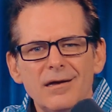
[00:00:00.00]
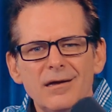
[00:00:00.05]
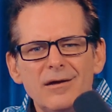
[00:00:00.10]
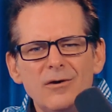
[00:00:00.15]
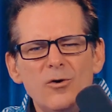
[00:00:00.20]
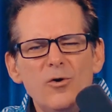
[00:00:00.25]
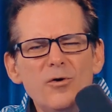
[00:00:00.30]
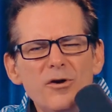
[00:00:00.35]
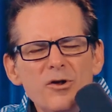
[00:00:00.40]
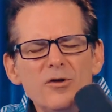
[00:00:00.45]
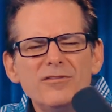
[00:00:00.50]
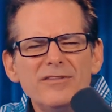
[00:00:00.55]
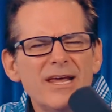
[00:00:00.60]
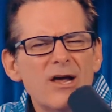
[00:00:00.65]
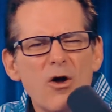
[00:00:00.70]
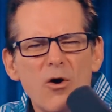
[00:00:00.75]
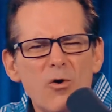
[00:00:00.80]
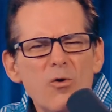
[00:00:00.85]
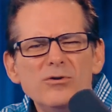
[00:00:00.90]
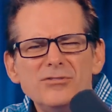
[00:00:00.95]
Who do you
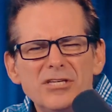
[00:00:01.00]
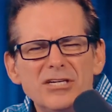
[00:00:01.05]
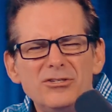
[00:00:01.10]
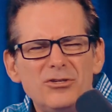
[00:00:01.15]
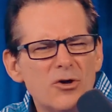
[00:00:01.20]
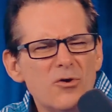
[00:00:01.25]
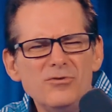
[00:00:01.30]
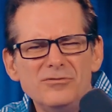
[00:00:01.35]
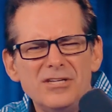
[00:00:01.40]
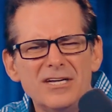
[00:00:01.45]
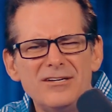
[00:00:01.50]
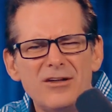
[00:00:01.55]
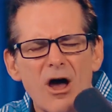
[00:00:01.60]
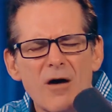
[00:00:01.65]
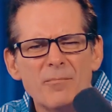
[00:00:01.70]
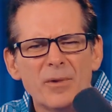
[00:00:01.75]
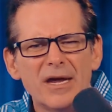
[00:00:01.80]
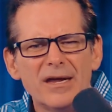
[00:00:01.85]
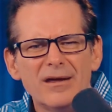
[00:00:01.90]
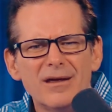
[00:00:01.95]
think? Who's the
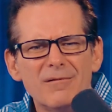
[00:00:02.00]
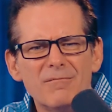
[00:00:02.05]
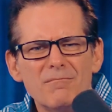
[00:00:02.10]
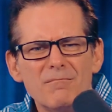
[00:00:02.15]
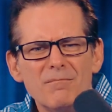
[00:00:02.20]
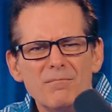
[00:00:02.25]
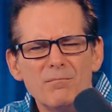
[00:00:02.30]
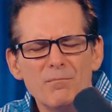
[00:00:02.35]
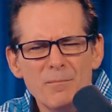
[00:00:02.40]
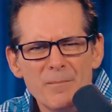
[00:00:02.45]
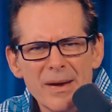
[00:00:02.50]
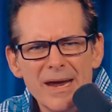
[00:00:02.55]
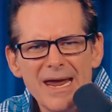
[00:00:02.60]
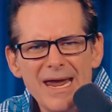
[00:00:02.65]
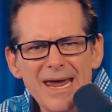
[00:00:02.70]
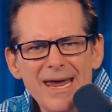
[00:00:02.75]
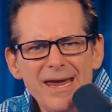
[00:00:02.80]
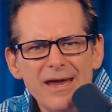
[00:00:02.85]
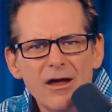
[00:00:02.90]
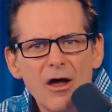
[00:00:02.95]
dummy?
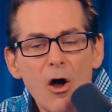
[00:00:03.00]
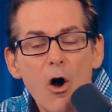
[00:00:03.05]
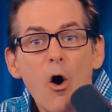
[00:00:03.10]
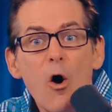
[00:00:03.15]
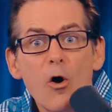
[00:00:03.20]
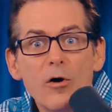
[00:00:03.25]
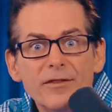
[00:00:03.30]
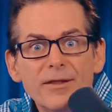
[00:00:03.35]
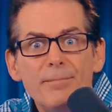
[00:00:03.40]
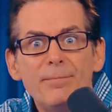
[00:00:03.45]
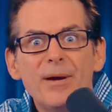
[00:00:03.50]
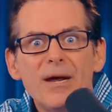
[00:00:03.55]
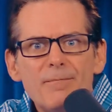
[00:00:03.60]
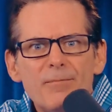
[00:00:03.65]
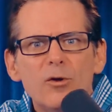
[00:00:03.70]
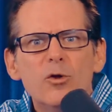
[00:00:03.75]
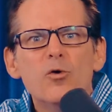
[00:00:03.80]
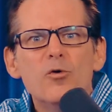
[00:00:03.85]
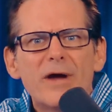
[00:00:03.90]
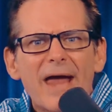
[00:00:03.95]
Me? Or the
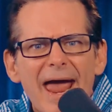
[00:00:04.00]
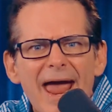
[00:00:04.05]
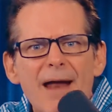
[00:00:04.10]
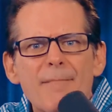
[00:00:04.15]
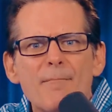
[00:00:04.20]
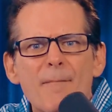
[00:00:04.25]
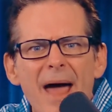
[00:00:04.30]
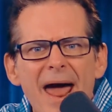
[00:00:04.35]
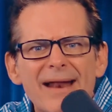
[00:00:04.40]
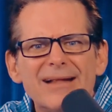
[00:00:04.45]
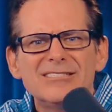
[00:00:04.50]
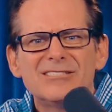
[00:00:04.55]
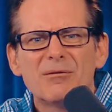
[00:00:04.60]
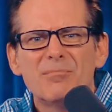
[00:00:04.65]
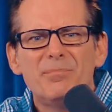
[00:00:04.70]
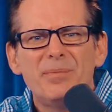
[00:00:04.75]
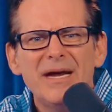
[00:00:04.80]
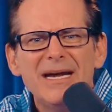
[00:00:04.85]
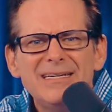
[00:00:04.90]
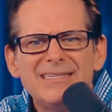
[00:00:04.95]
people who can't manage to
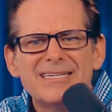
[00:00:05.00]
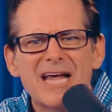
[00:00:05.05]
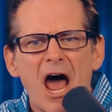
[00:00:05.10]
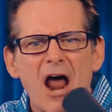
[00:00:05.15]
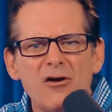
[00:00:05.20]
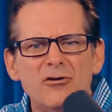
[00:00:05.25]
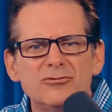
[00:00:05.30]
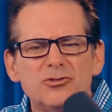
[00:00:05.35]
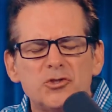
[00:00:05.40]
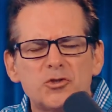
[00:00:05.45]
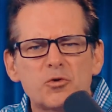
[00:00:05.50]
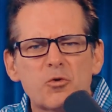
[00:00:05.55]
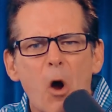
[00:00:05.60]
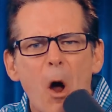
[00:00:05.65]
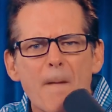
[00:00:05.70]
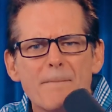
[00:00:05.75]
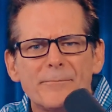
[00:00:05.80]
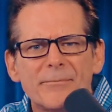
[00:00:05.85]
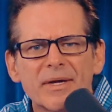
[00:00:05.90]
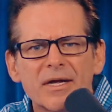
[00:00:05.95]
beat Donald
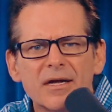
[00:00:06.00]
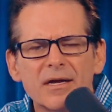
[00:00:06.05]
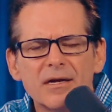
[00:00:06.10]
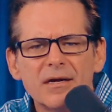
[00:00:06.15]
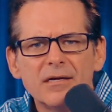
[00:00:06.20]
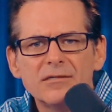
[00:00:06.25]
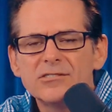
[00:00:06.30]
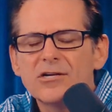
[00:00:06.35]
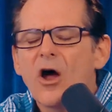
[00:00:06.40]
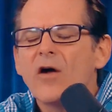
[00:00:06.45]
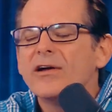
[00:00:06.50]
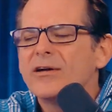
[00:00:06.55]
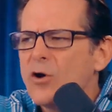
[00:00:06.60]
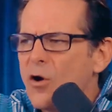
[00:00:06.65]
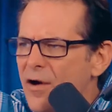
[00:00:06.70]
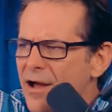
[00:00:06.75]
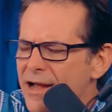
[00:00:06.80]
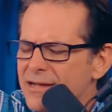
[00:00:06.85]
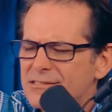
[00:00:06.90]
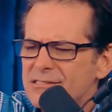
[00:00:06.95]
Trump? Sorry, go ahead,